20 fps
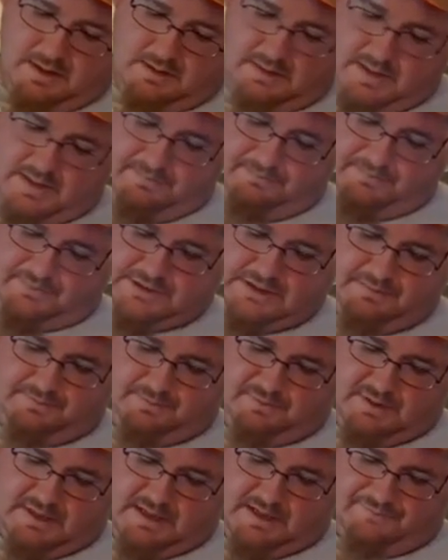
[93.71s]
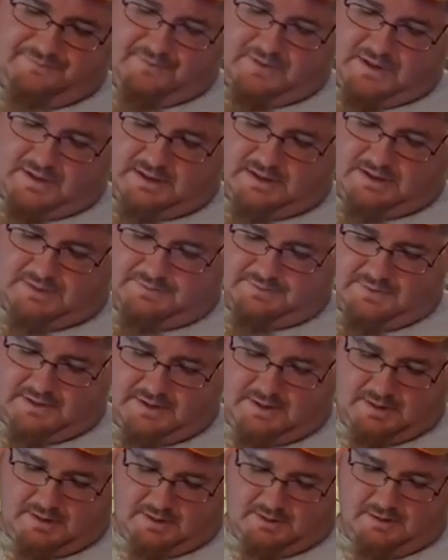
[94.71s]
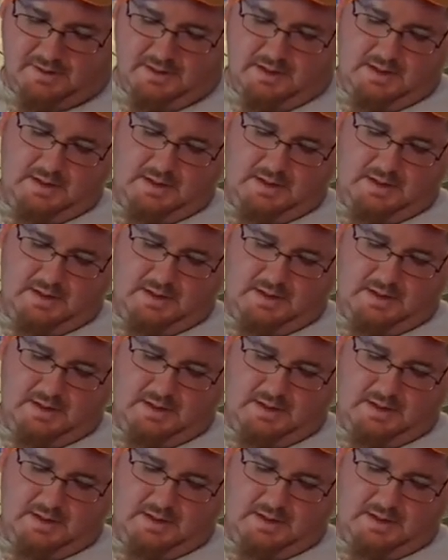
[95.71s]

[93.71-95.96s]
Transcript: Yep, Chippewa Falls. What do you know?